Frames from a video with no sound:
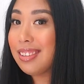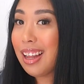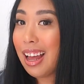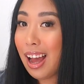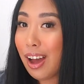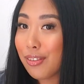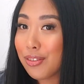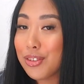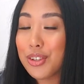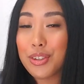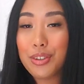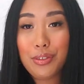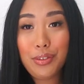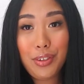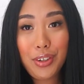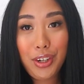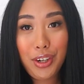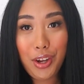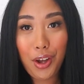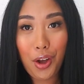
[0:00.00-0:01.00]
after the
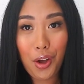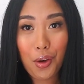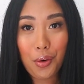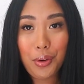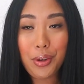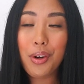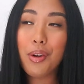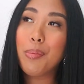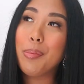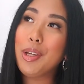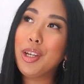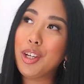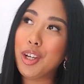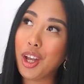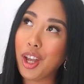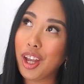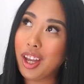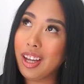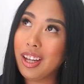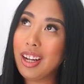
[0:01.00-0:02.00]
video it'll be
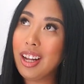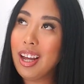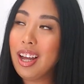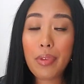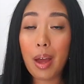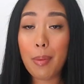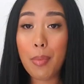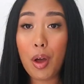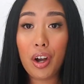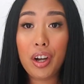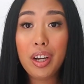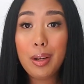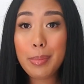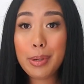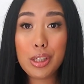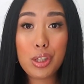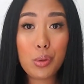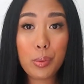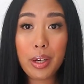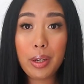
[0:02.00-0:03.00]
good. I'm not going to
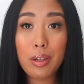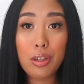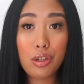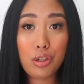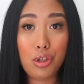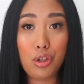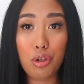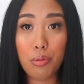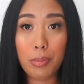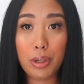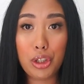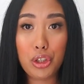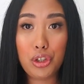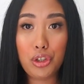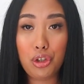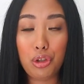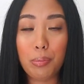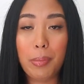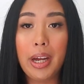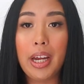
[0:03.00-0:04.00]
be doing too much
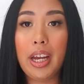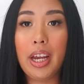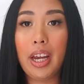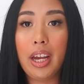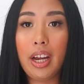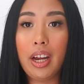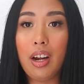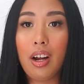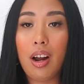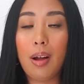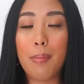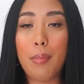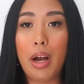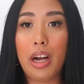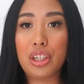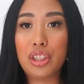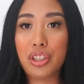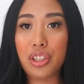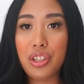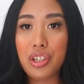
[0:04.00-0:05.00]
to my hair. I'm
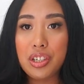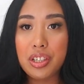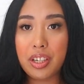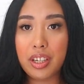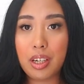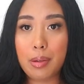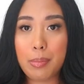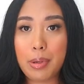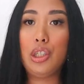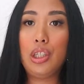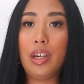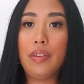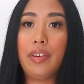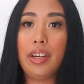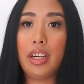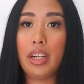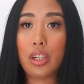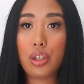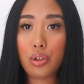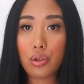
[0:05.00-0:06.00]
actually just going to be giving
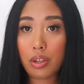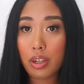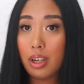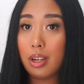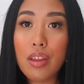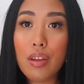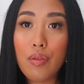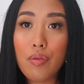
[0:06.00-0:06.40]
it a trim. The